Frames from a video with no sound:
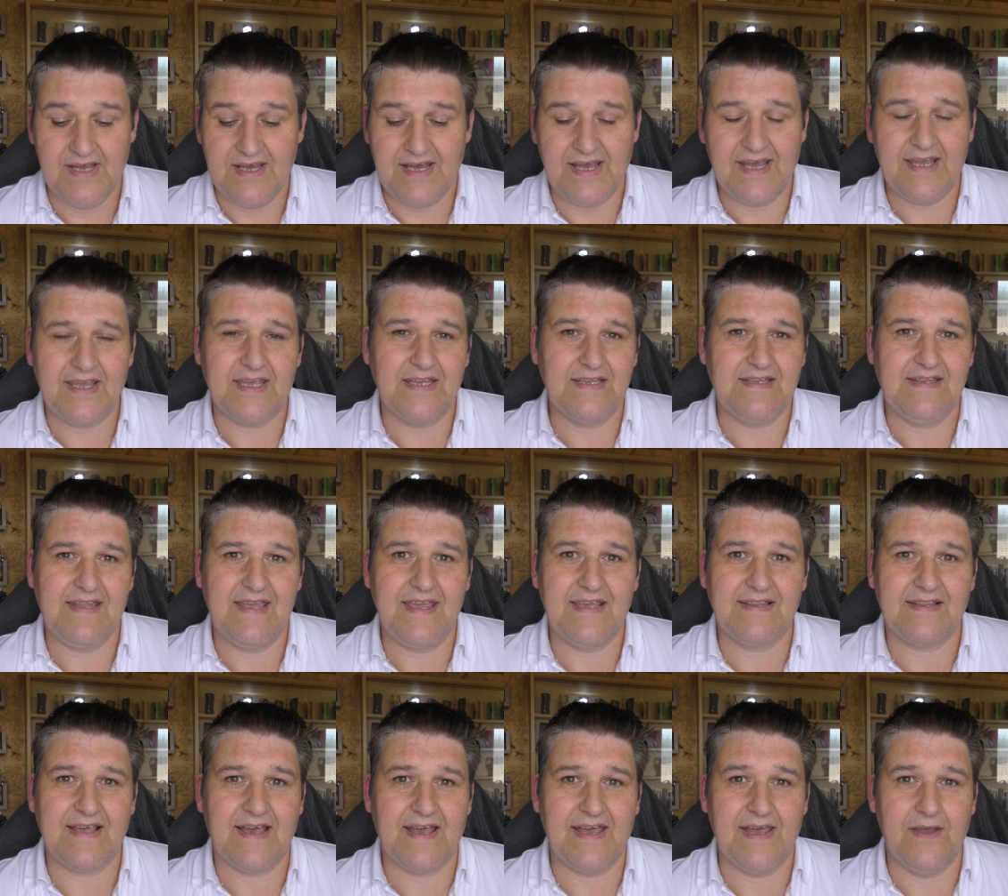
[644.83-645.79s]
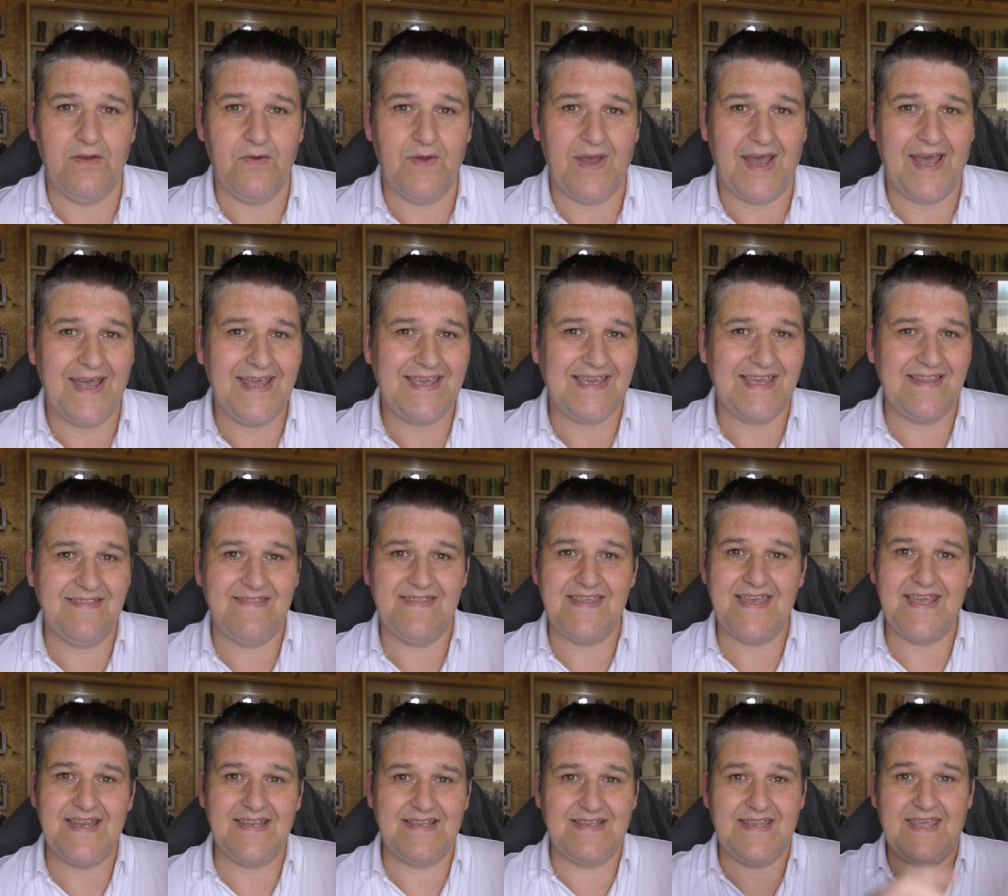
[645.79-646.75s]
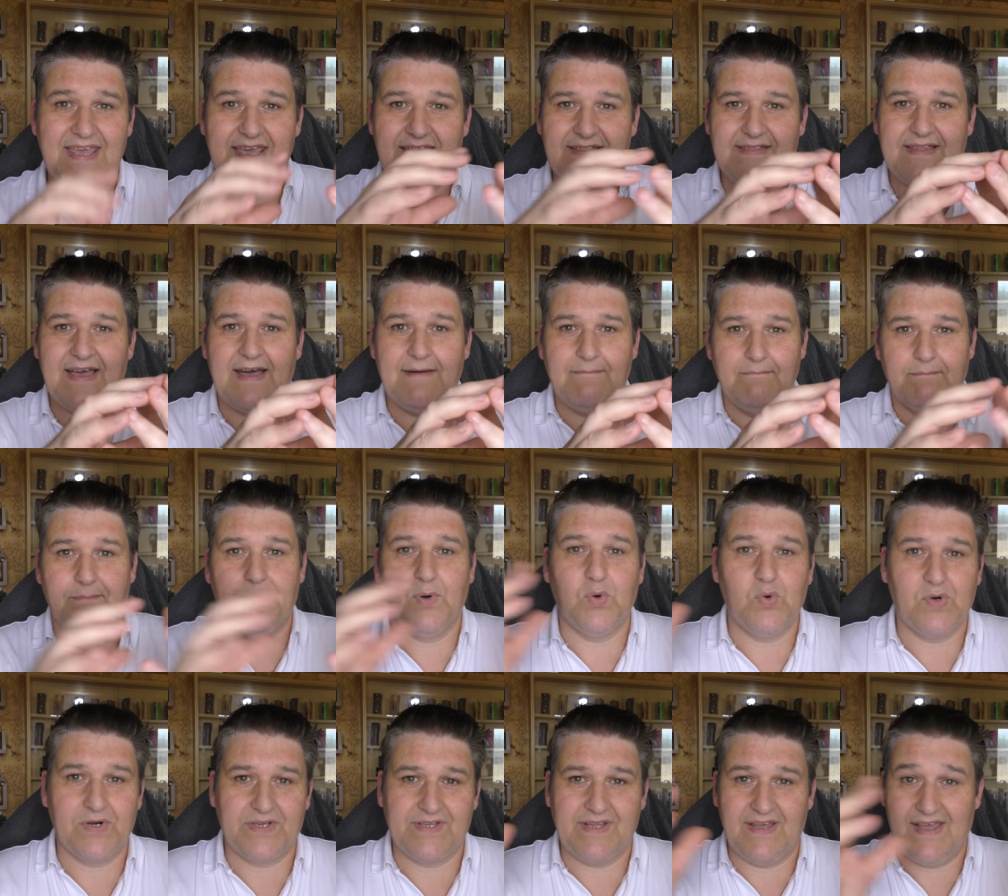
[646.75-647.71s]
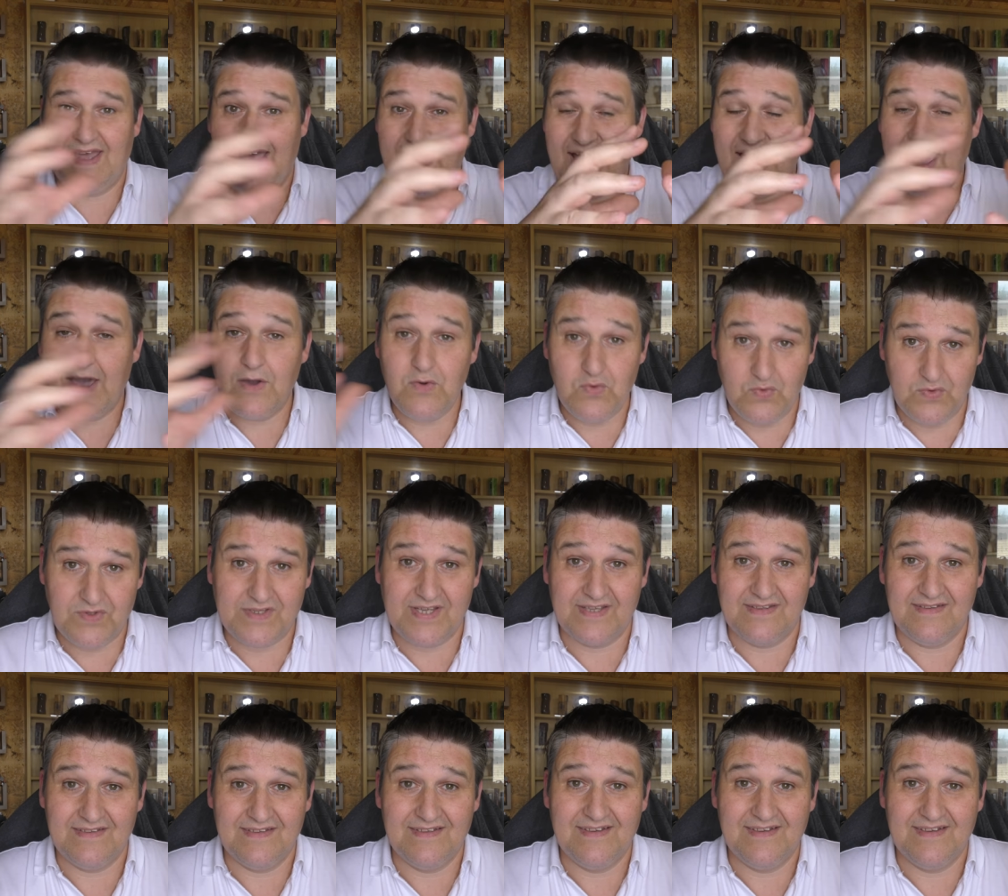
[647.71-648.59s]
I can take that out. I can then take that board out.